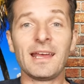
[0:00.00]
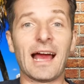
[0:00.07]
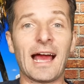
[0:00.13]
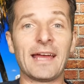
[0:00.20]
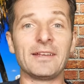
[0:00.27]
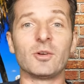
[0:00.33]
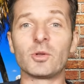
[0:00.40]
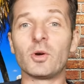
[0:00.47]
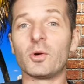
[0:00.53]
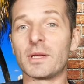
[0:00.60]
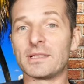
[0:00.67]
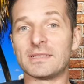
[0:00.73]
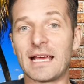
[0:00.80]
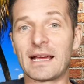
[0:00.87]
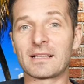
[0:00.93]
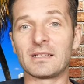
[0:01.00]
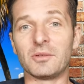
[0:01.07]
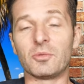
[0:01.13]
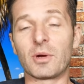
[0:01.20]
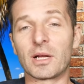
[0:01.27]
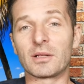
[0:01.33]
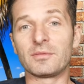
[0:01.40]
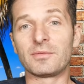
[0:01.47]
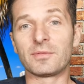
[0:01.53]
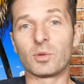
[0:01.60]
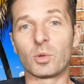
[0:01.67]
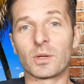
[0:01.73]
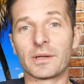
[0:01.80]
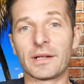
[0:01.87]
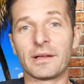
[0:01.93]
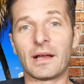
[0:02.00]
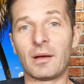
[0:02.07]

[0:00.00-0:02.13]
I don't know exactly where in Florida.